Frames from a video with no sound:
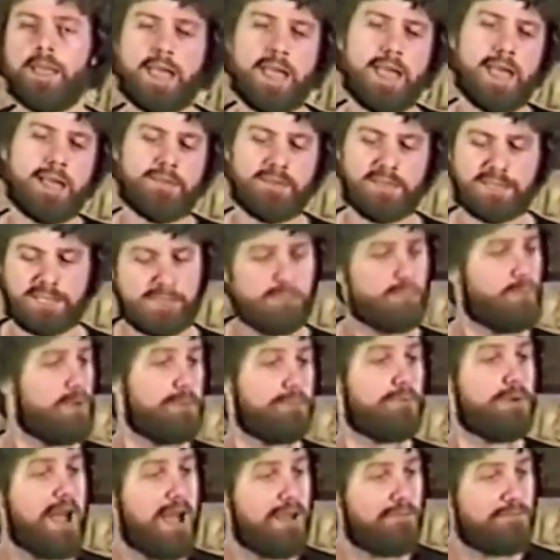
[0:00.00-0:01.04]
And this is what a
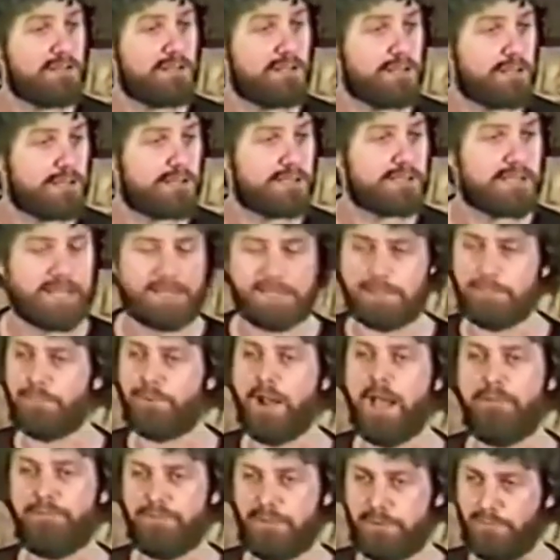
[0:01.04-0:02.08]
prophet looks like, the
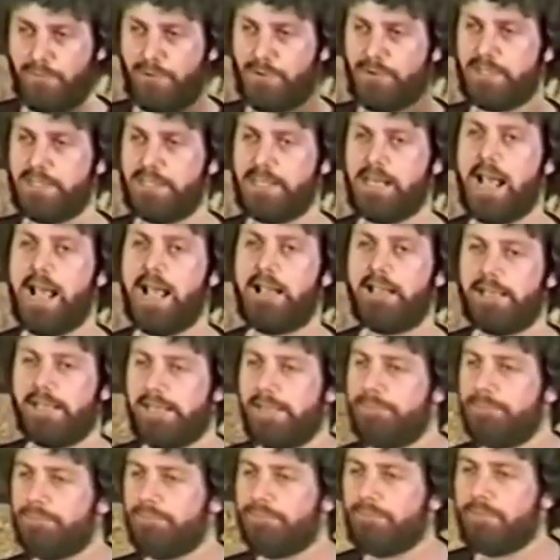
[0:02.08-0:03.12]
prophet
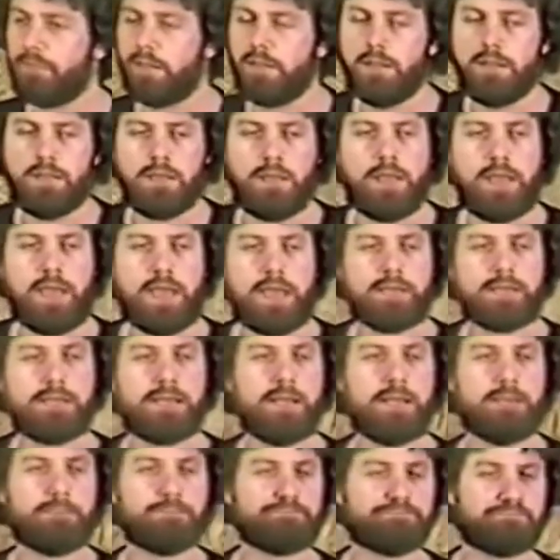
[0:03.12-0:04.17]
personality. And
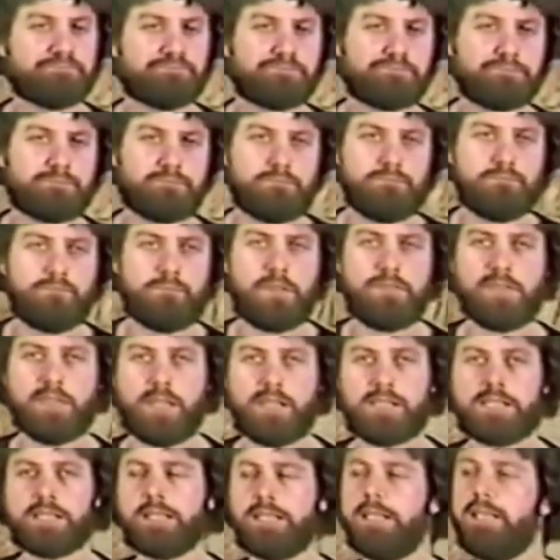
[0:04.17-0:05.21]
um,
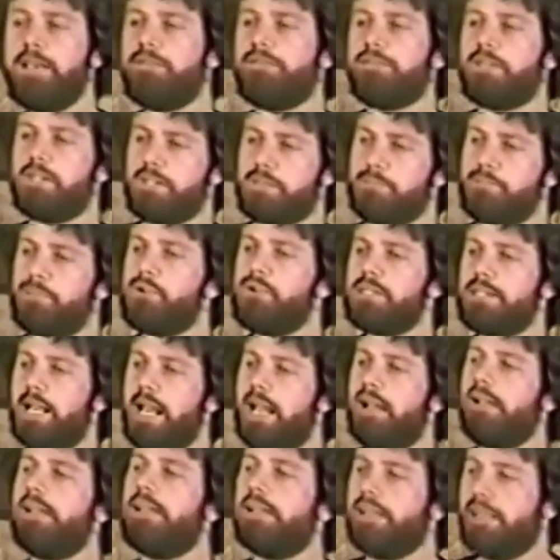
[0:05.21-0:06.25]
it's a gift. It's a
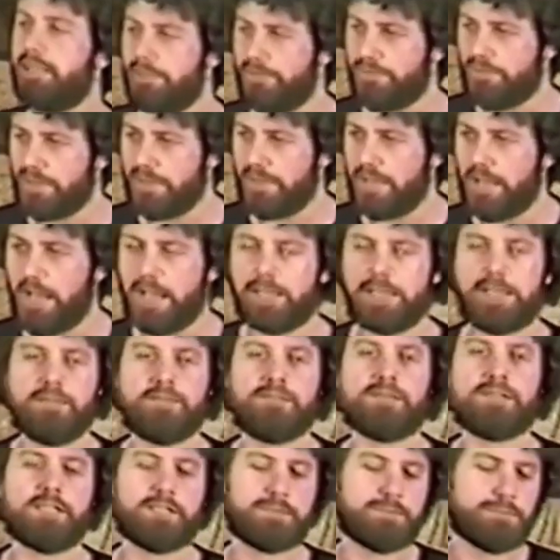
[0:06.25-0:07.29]
personality gift that God
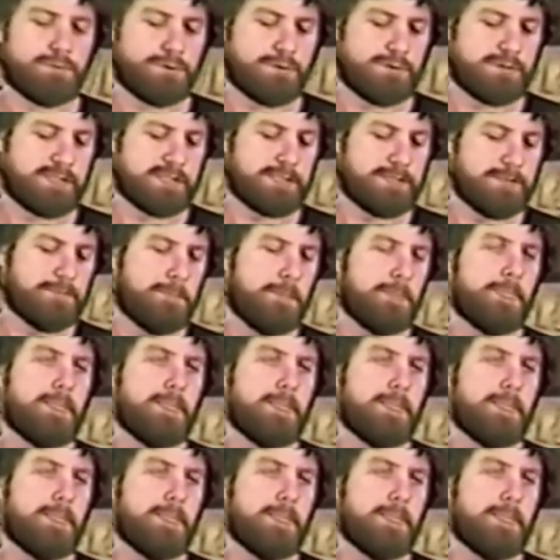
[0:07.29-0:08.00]
gives each person.